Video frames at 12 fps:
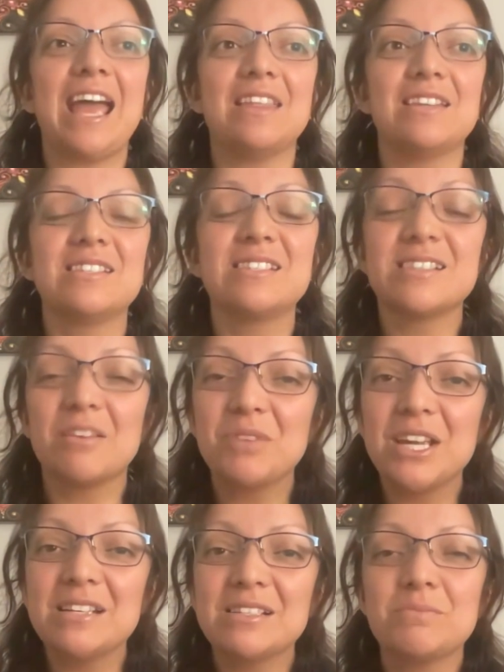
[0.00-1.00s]
And then
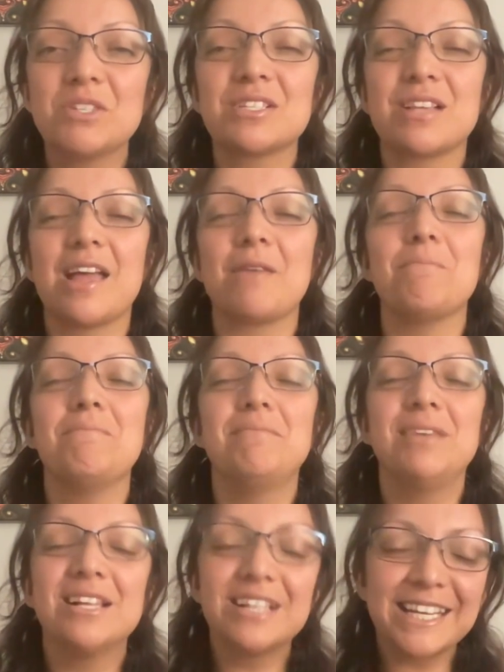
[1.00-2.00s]
some days I'm just like
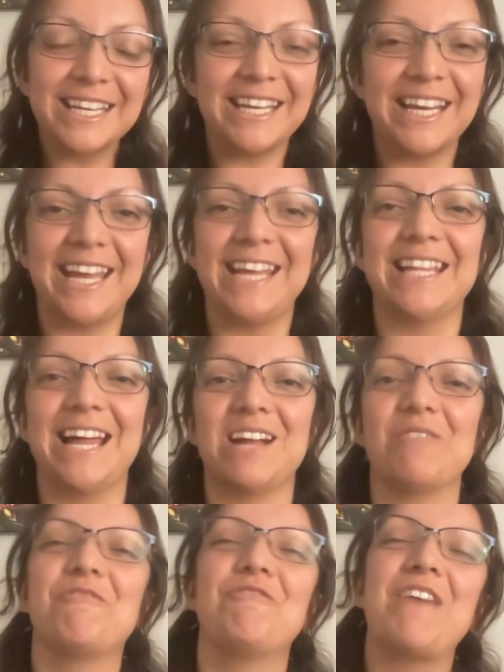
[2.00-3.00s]
milking it,
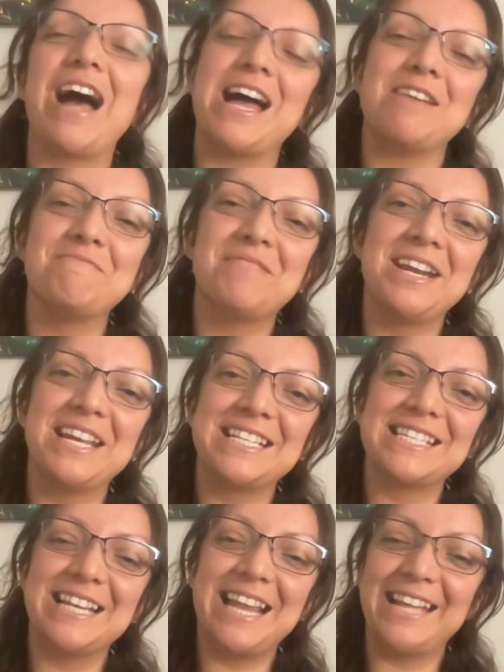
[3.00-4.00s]
like 5
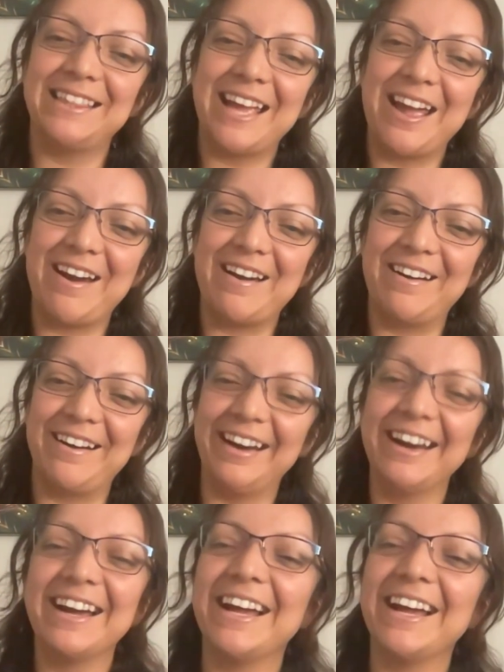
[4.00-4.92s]
minutes later.